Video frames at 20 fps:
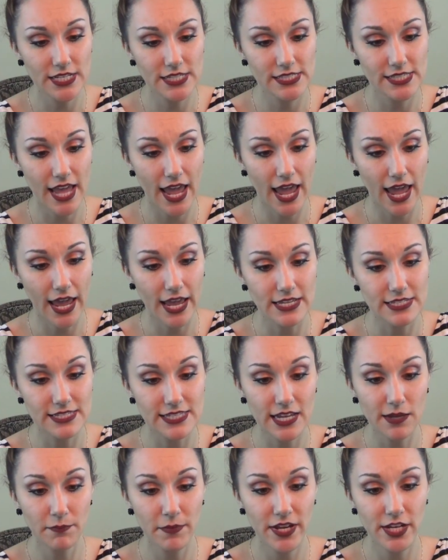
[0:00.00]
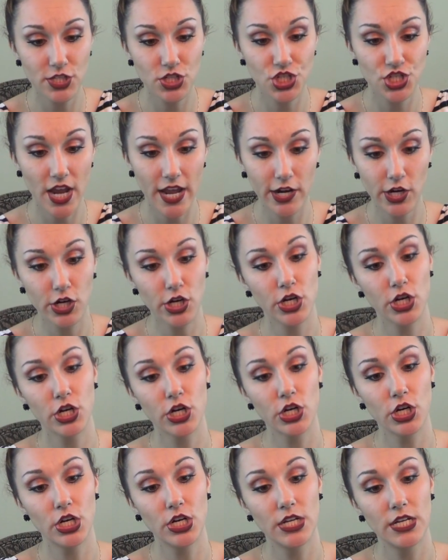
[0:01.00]
is a Sigma
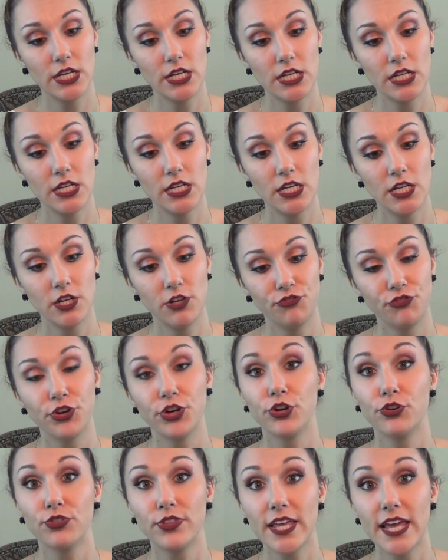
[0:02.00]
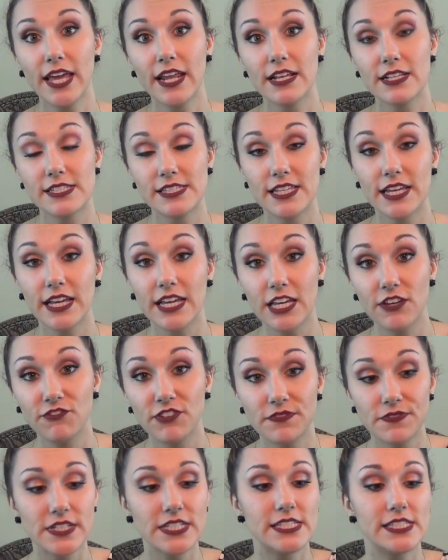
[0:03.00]
shader for your lid, is the
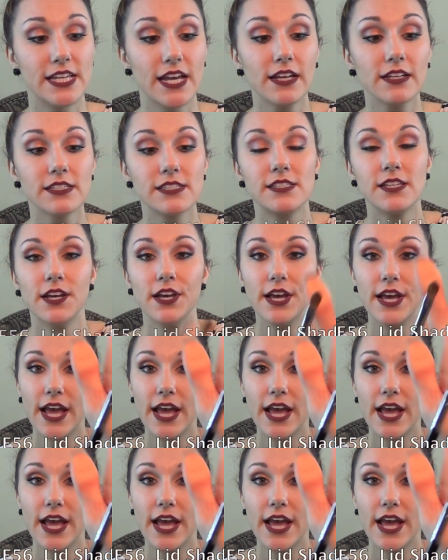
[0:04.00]
E56.